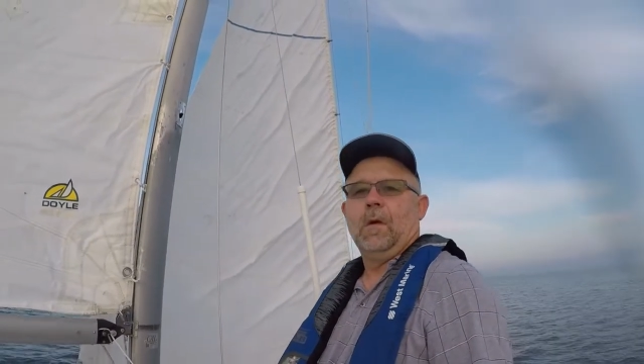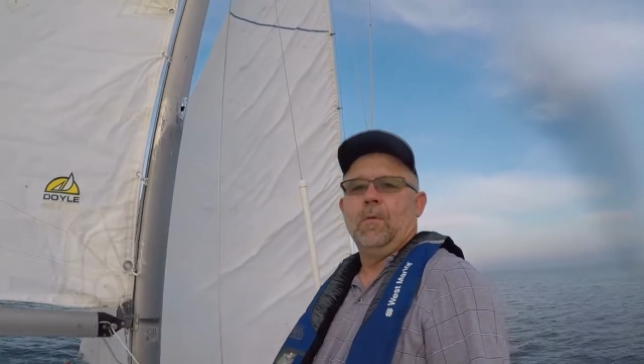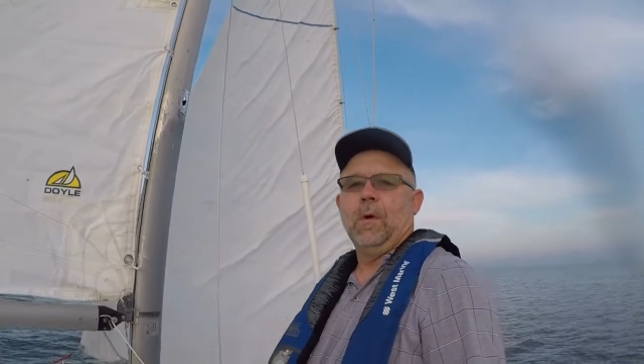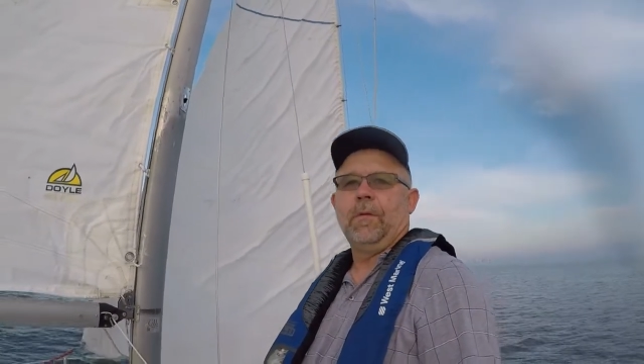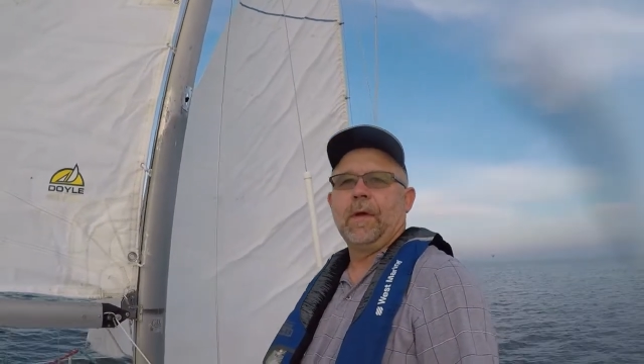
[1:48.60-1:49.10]

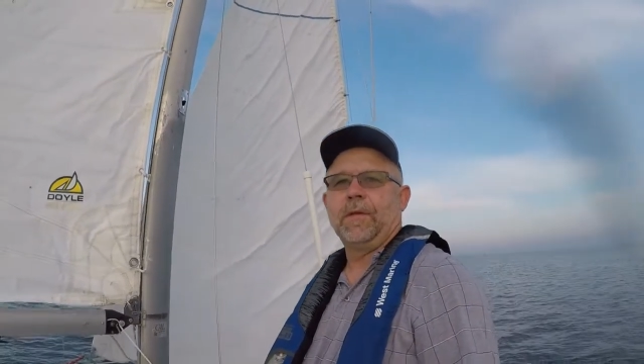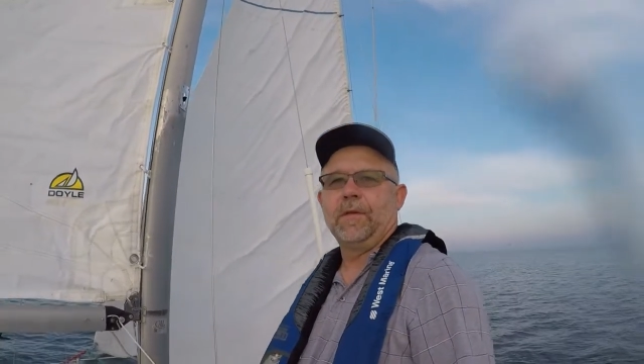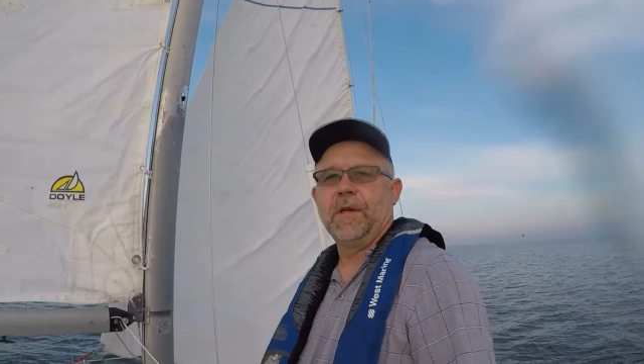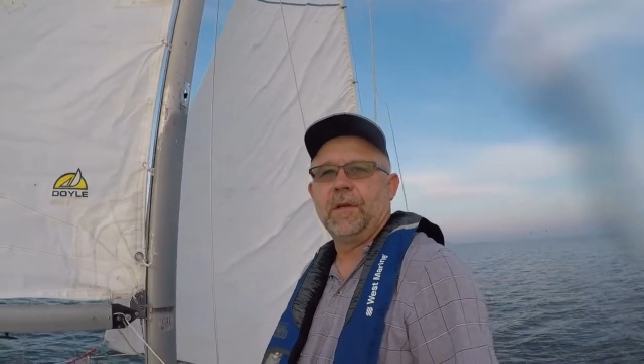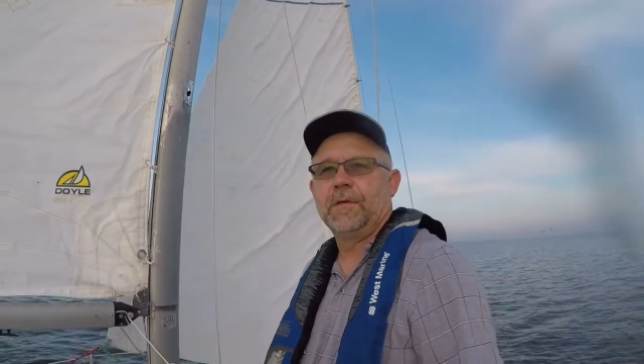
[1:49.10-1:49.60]
Well, we've got the
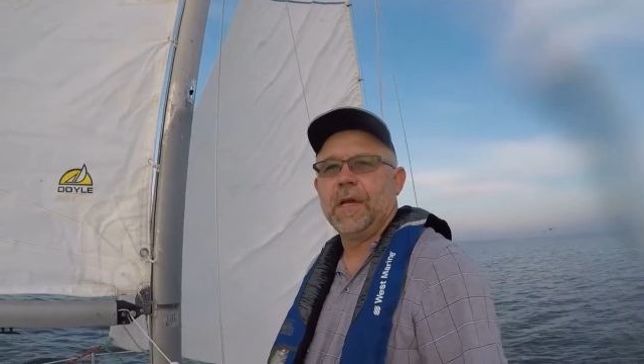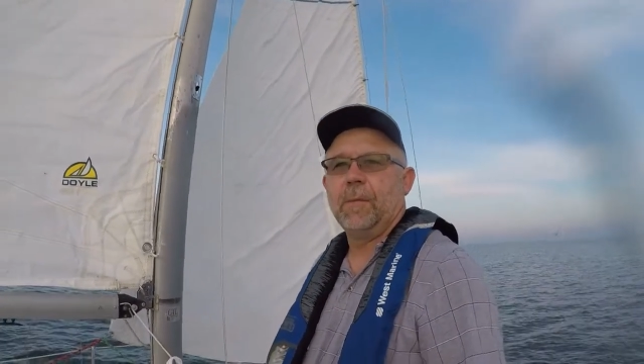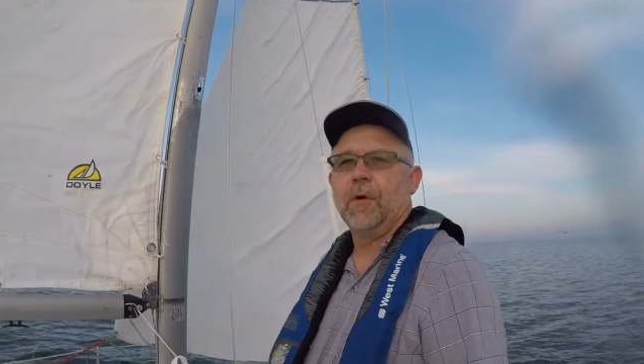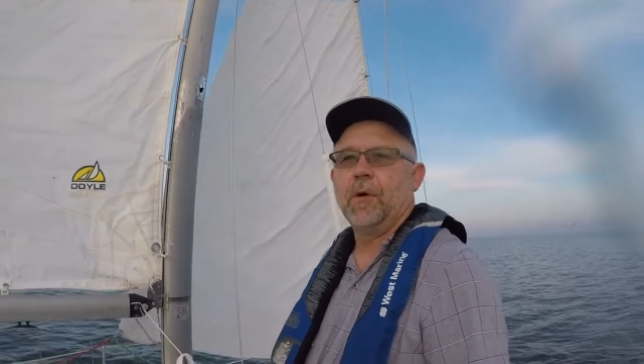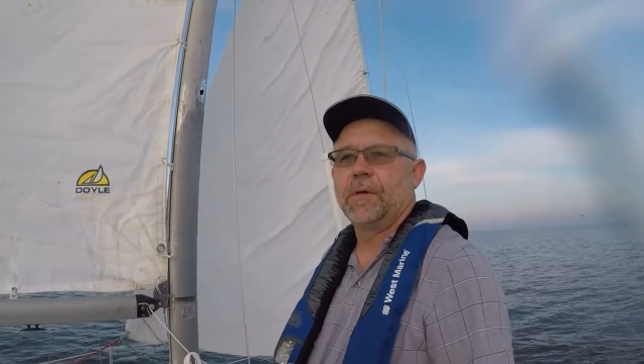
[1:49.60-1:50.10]
tiller
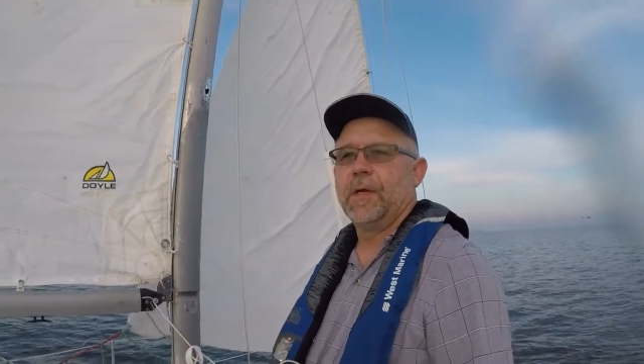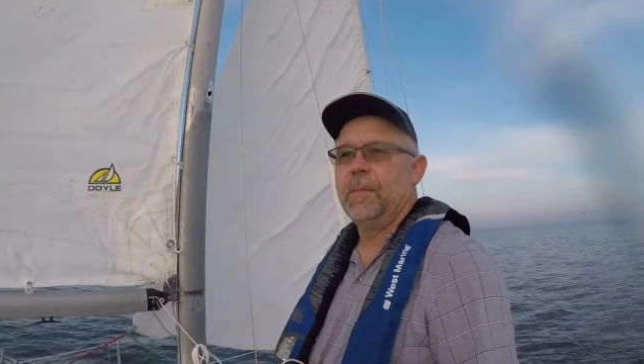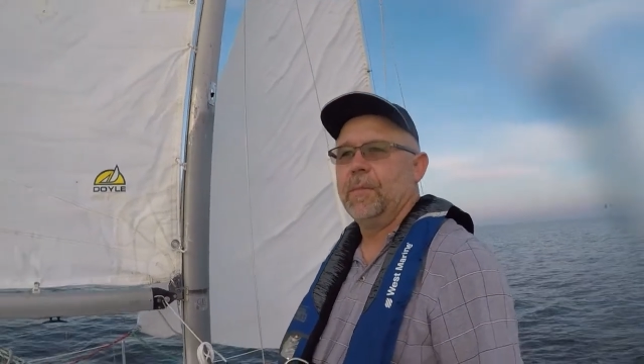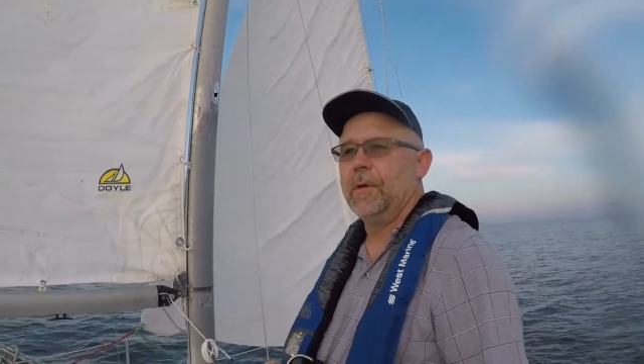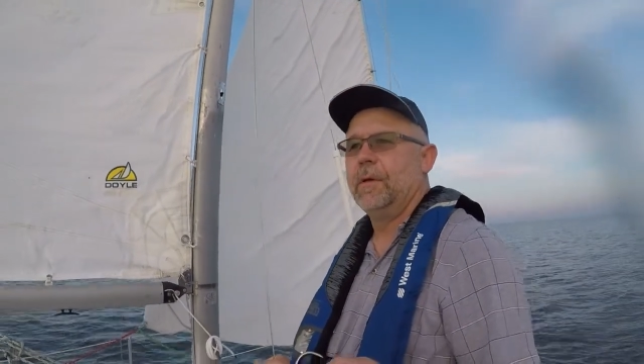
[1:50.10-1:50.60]
tamer hooked
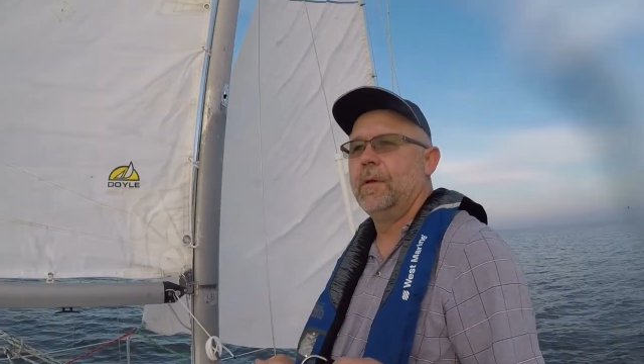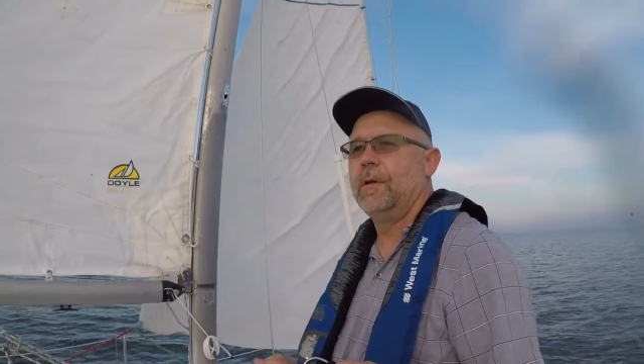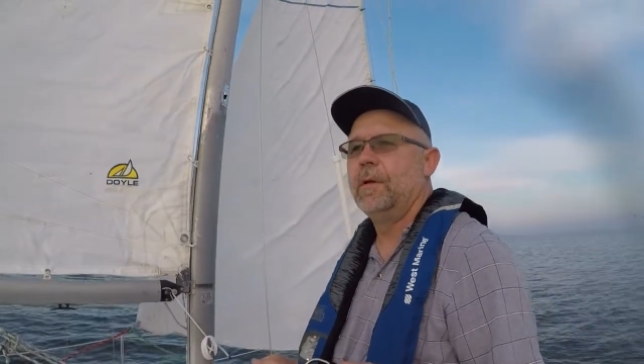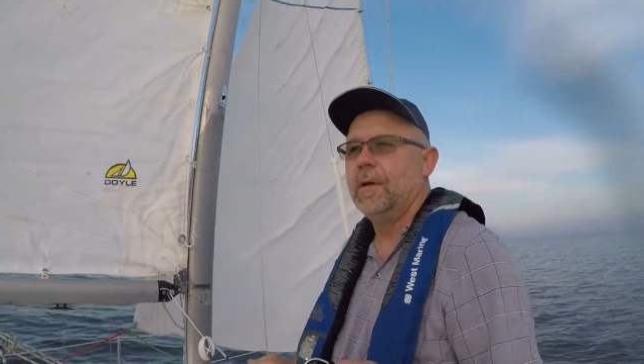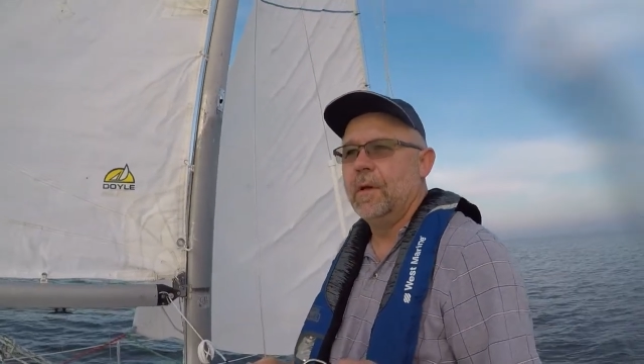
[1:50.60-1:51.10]
up and
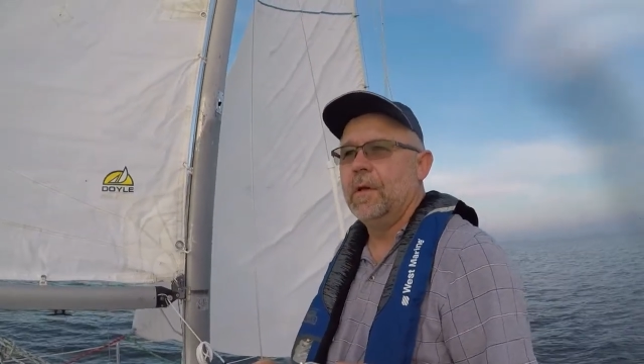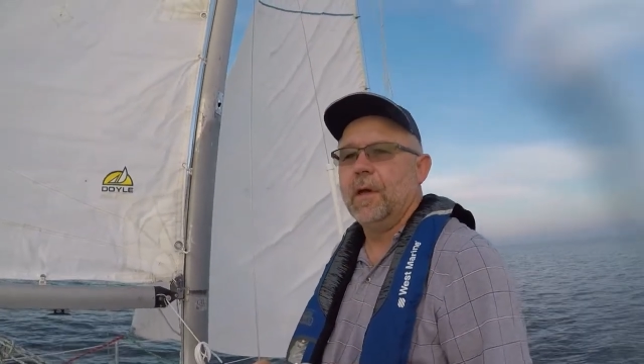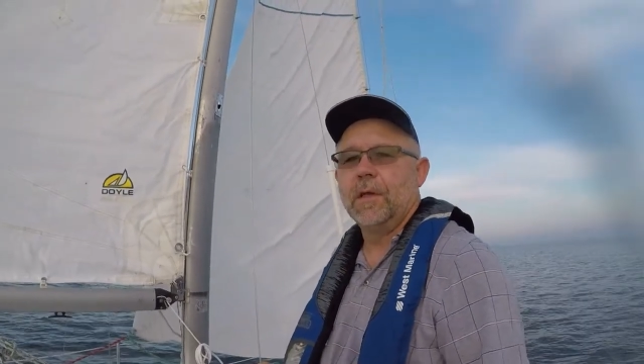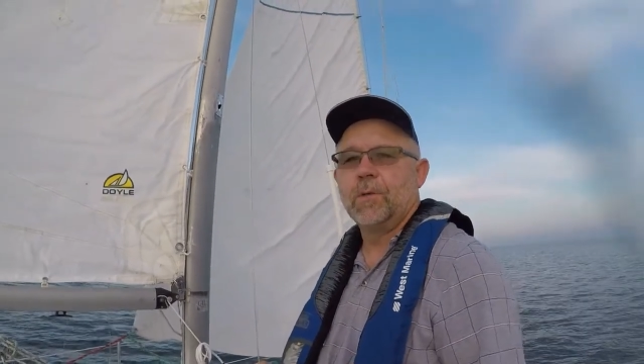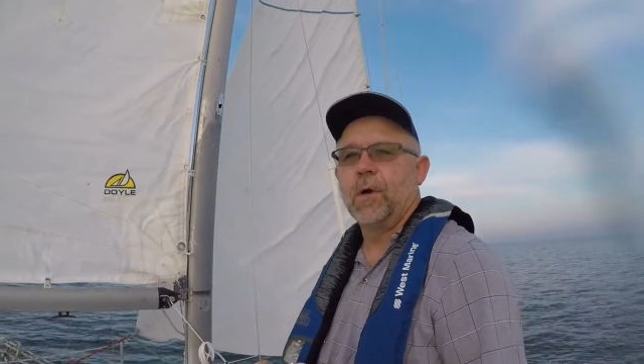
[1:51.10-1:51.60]

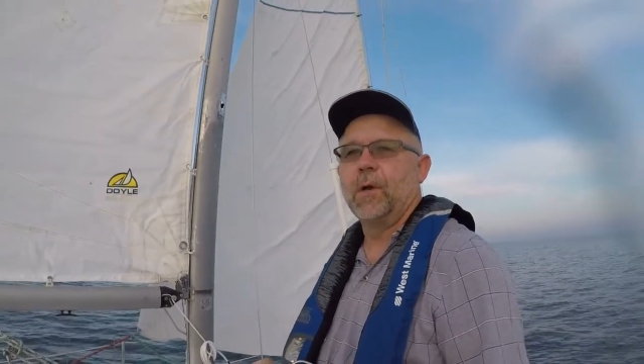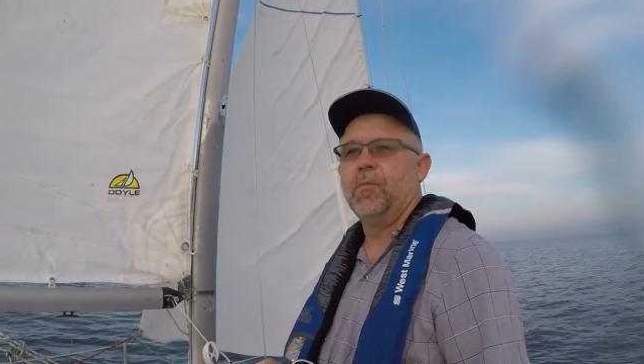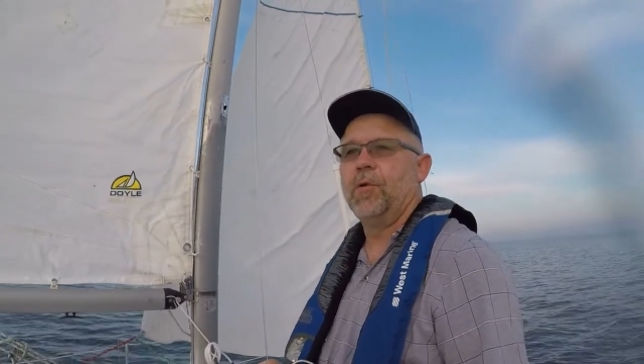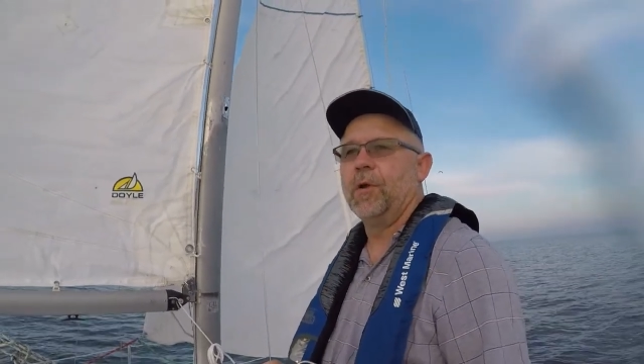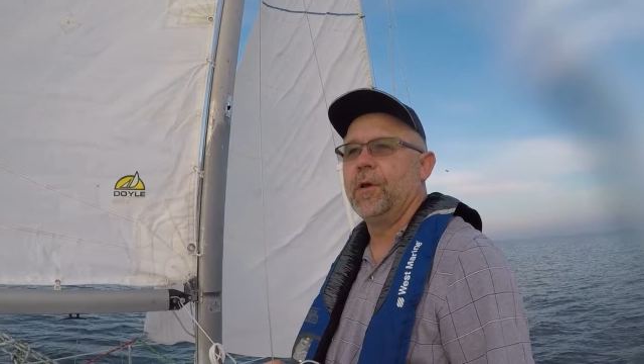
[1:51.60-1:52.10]
it's working
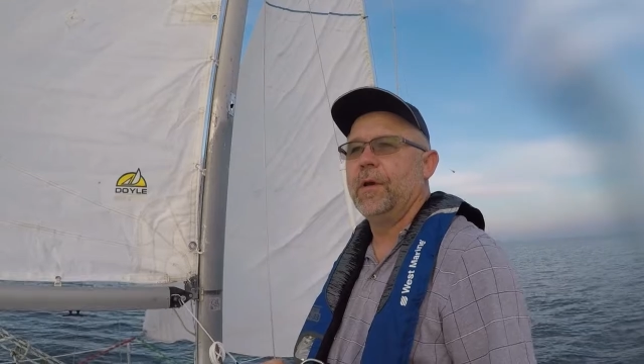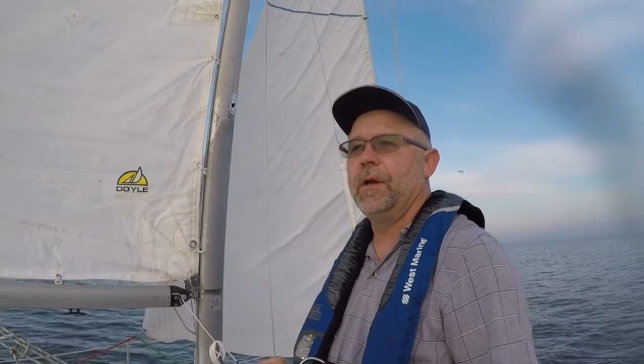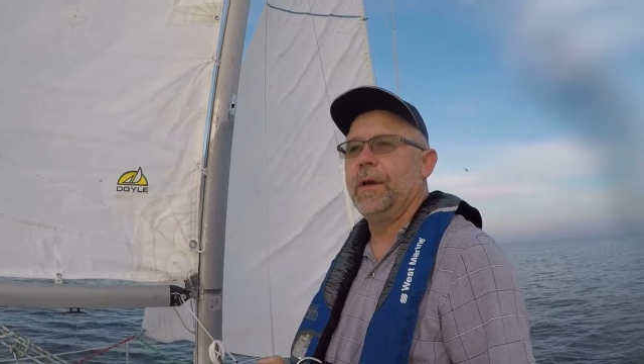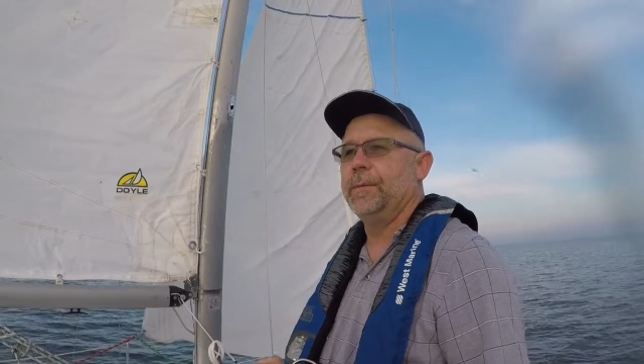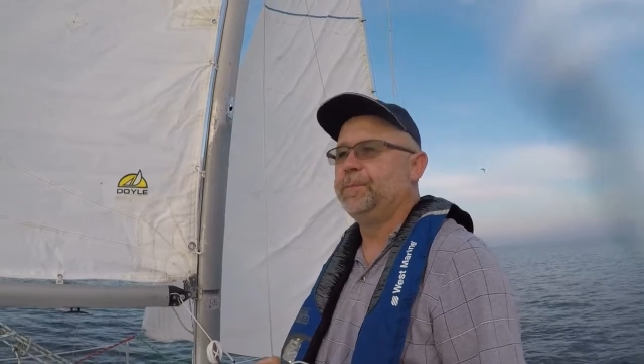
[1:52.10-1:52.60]
pretty
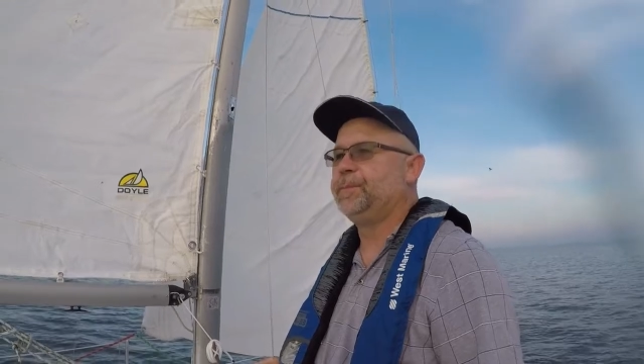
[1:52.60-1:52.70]
good, and